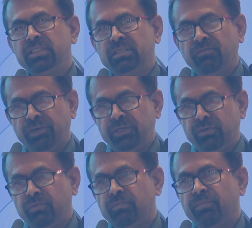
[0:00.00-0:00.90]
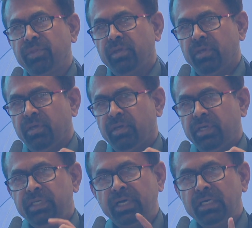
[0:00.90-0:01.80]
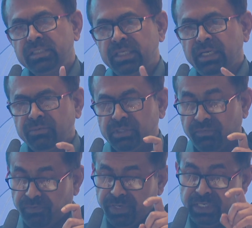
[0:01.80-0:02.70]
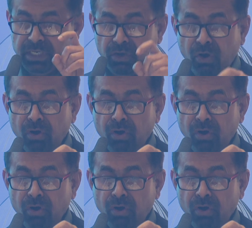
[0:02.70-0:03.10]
video, he does that with a very long